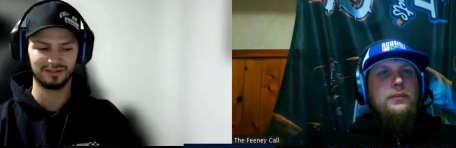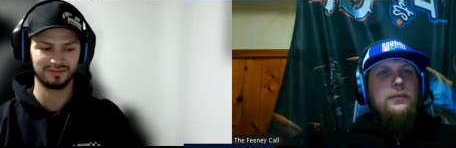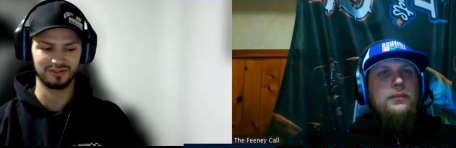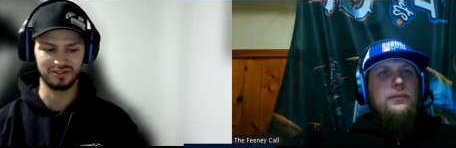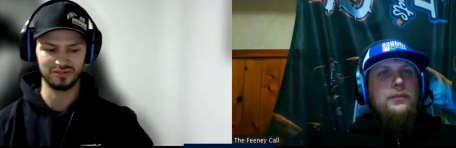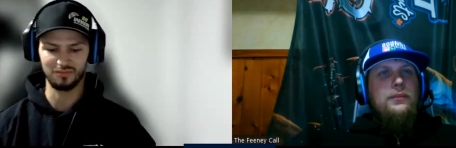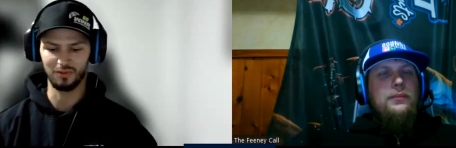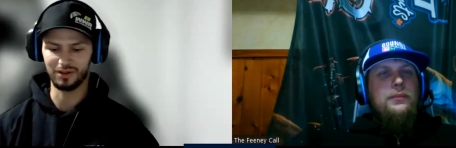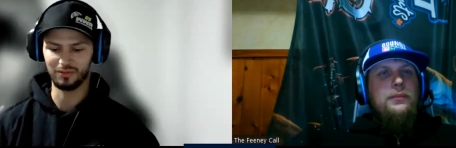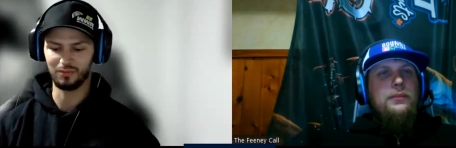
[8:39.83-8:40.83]
Speaker 1: just when
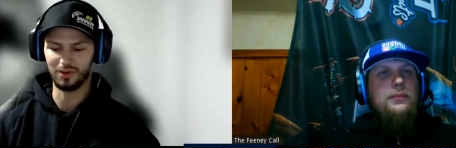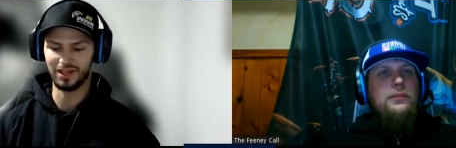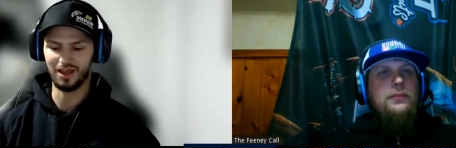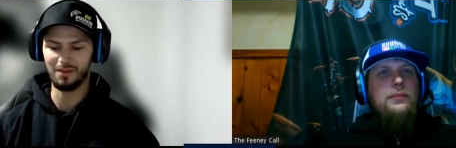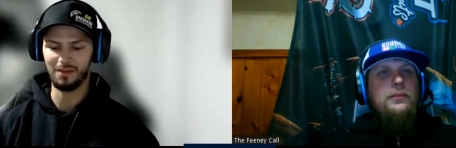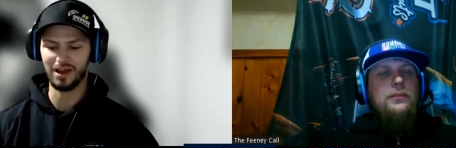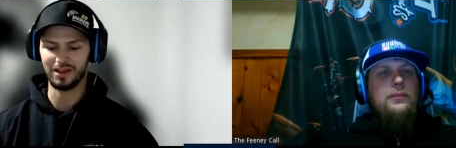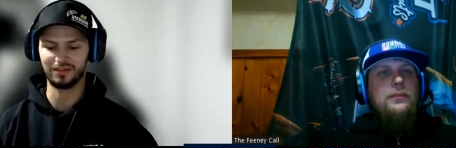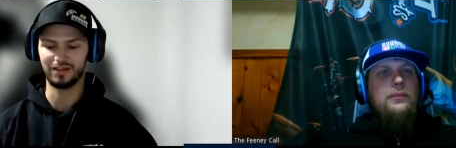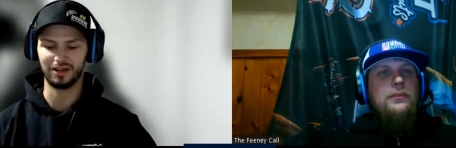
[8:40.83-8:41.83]
it when I got back
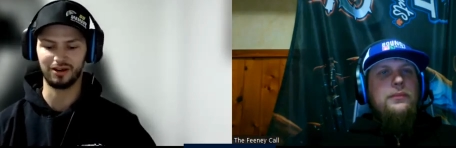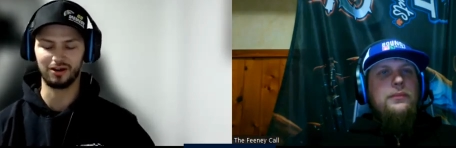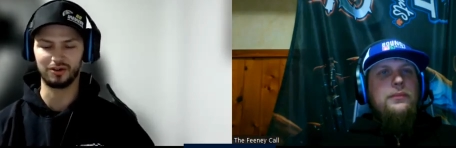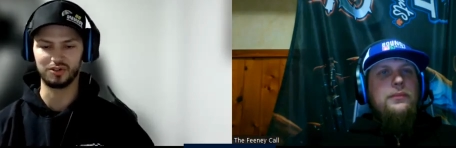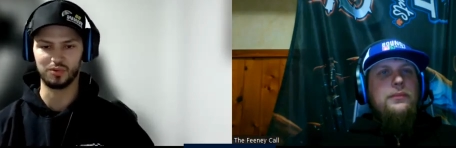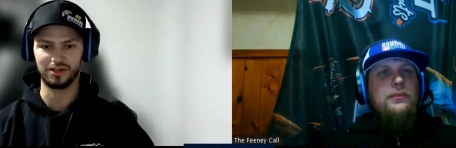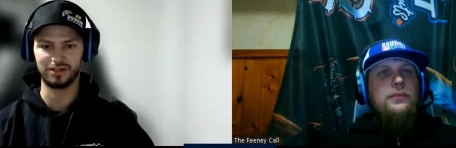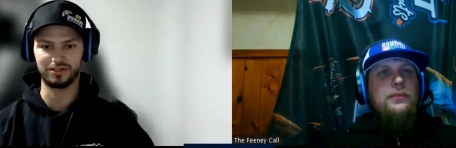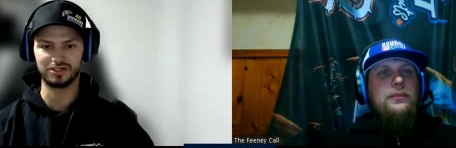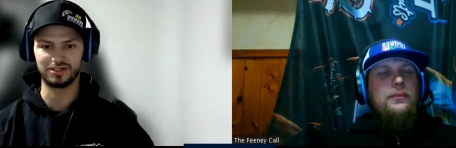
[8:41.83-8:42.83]
in that car was when
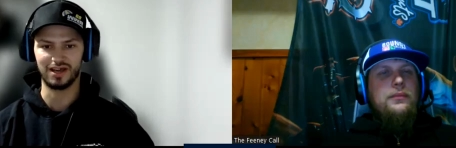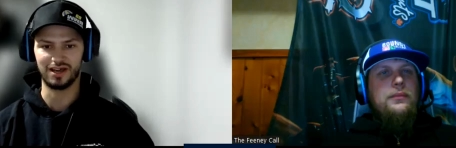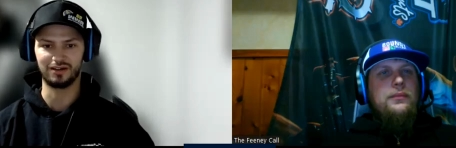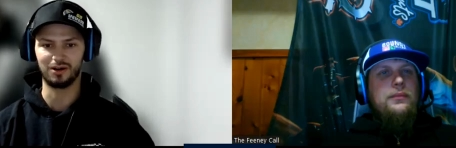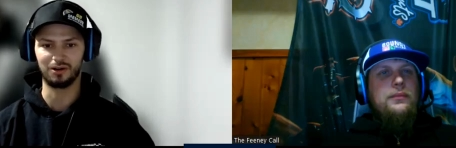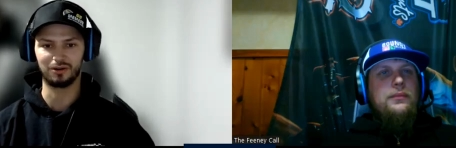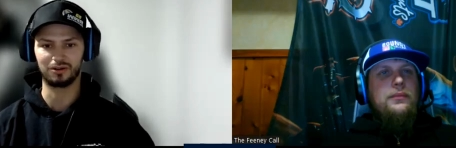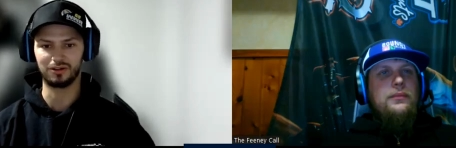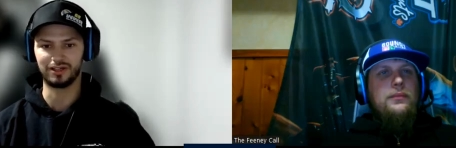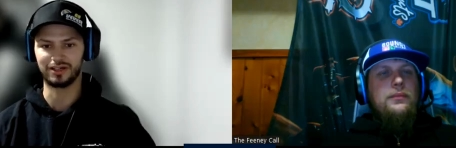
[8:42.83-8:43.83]
it just kind of all
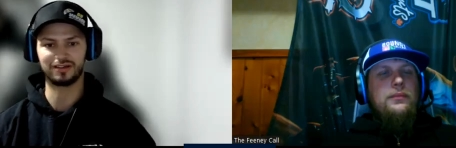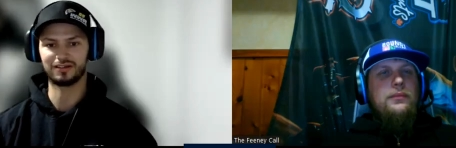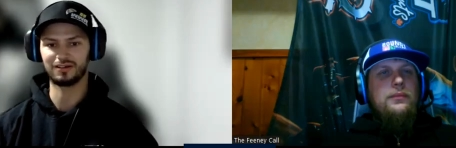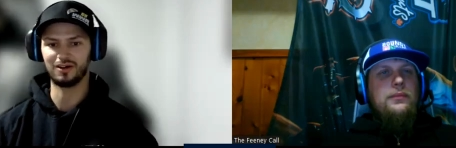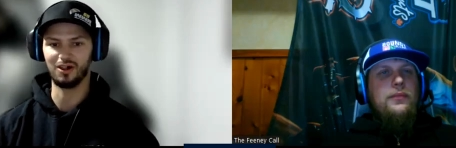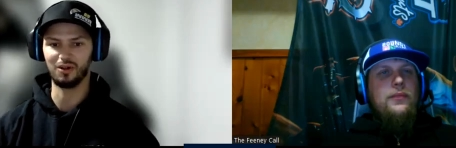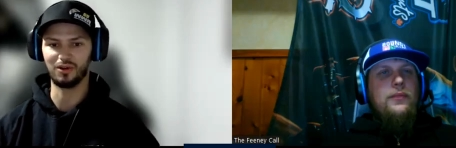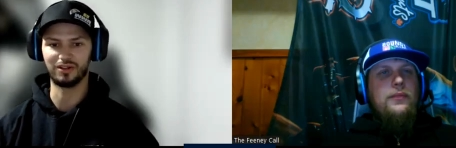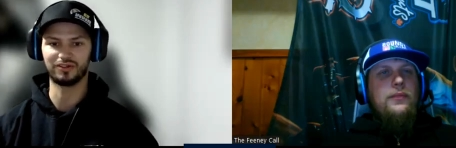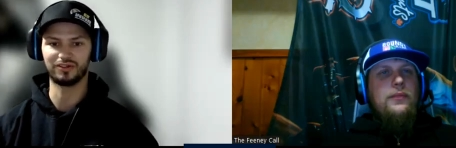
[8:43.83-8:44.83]
clicked all at
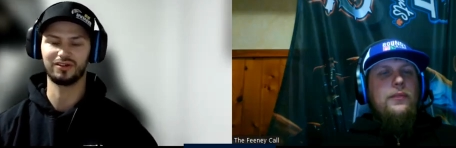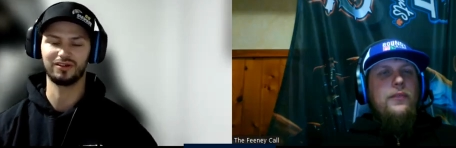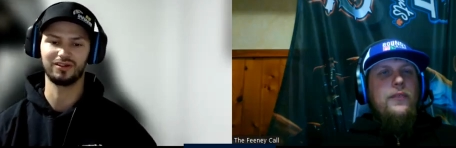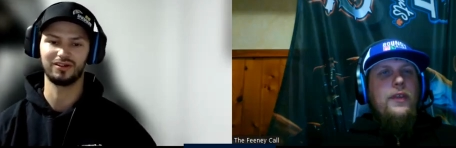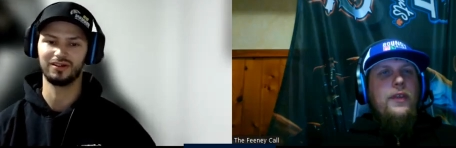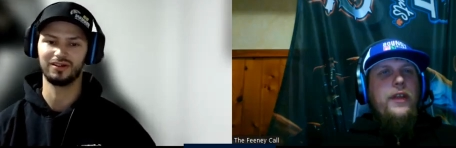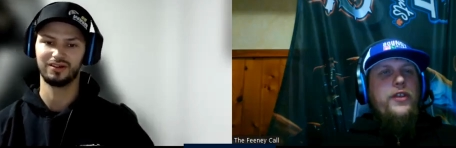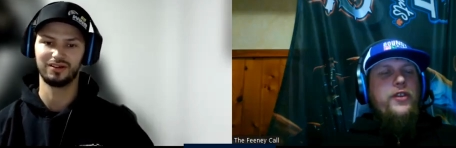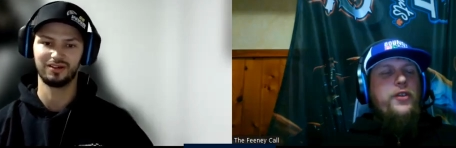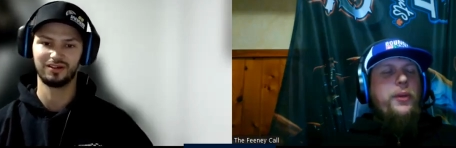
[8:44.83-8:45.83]
once.
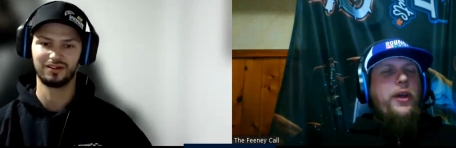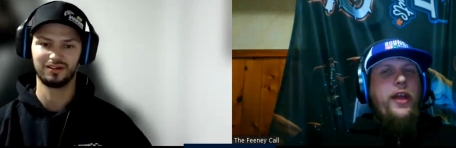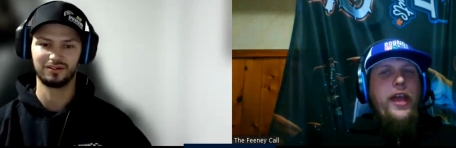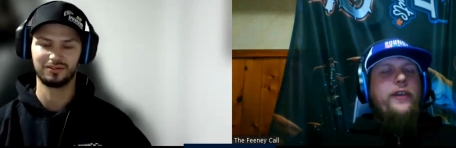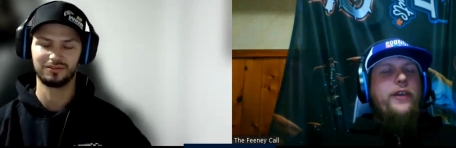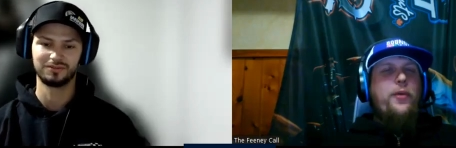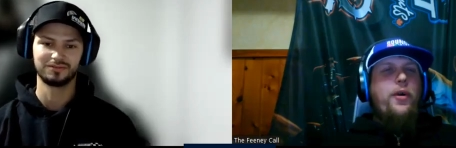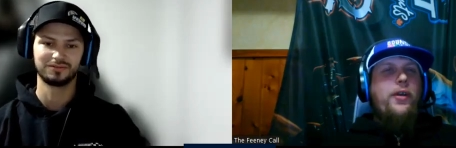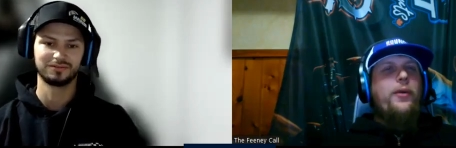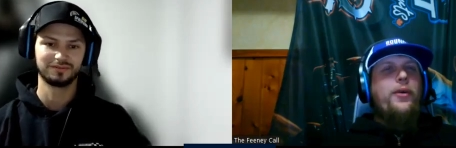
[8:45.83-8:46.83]
Speaker 2: That's because we got angry
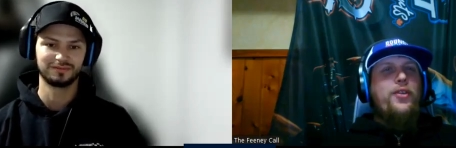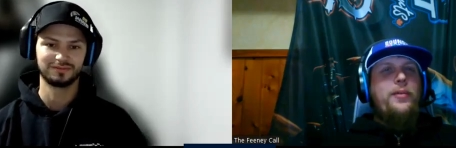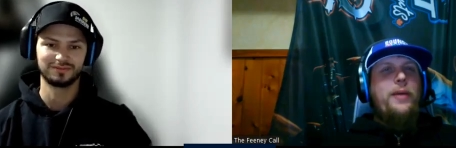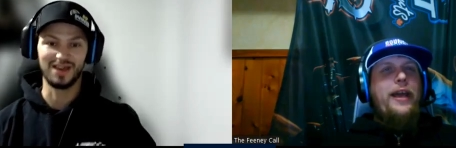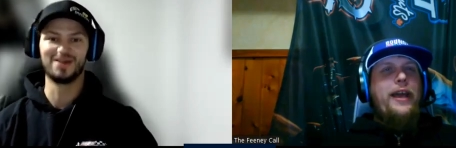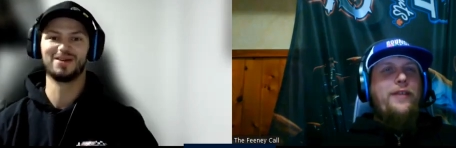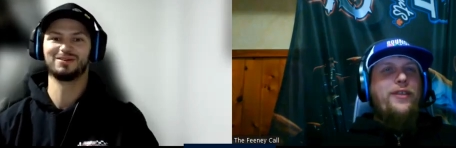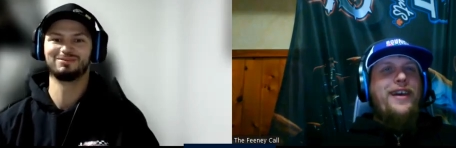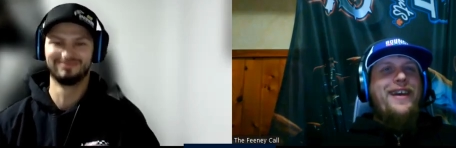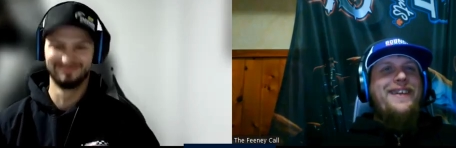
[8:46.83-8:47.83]
Wally Wilson back
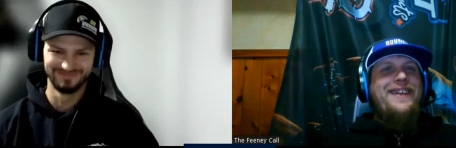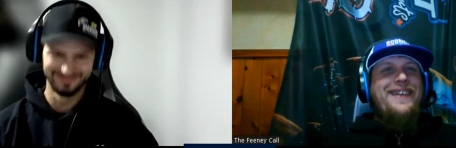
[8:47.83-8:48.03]
after that.